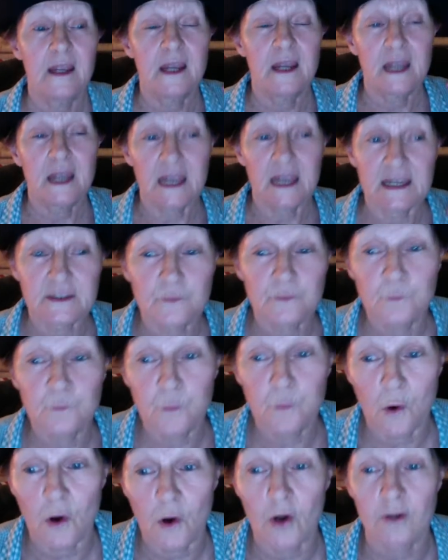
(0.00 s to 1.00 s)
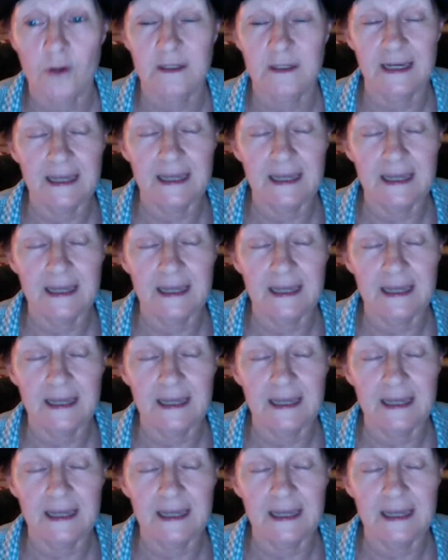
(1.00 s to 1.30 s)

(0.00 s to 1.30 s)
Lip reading: has worked